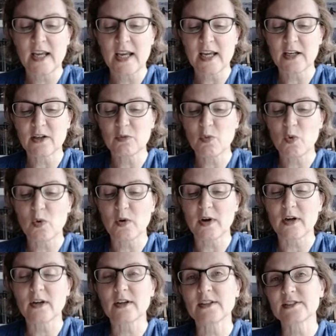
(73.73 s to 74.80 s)
and
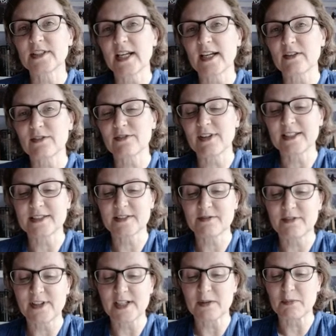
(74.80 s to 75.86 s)
war, or sacrifice
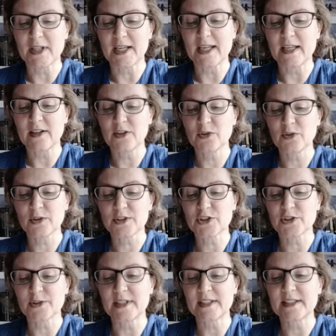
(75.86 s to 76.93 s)
and family, your
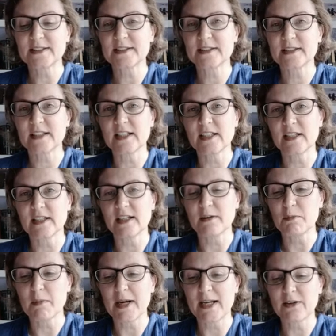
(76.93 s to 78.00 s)
choice, in
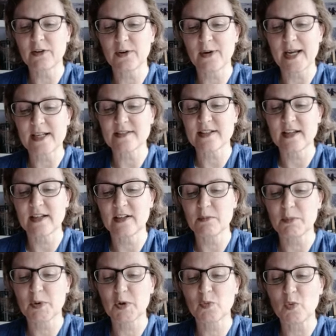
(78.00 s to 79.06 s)
micro essay
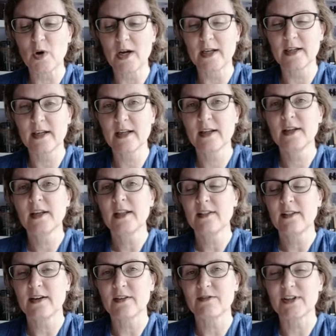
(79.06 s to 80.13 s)
number 1.
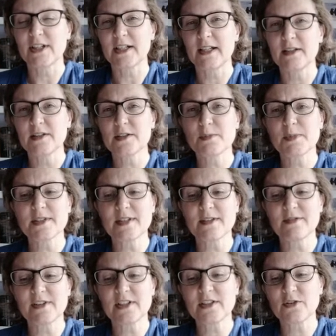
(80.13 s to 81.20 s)
There are very
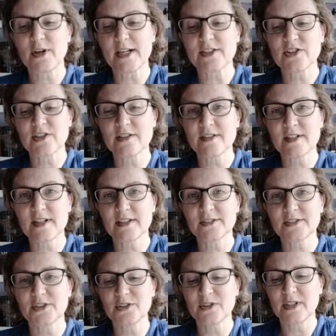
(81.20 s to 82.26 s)
specific directions there,
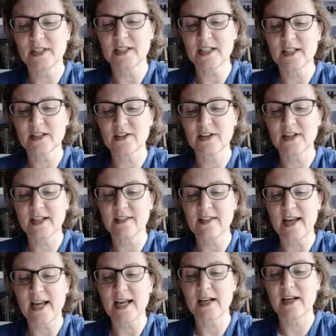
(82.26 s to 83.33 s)
so you can take a look at
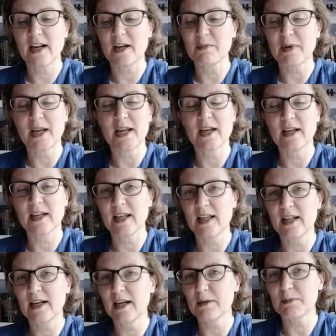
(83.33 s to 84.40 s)
that. I'm,
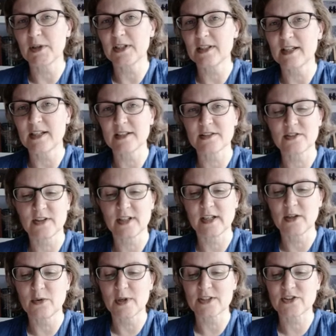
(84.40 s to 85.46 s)
again, happy to answer
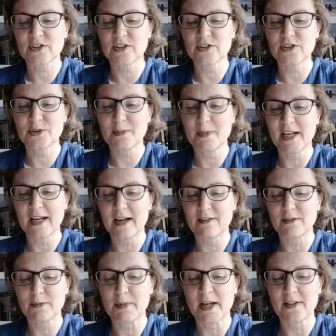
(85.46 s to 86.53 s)
any questions you might have
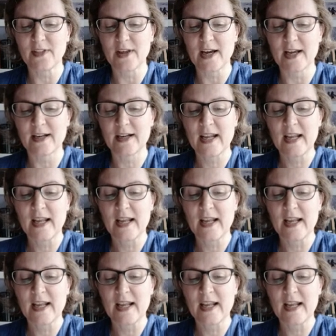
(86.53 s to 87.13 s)
about that.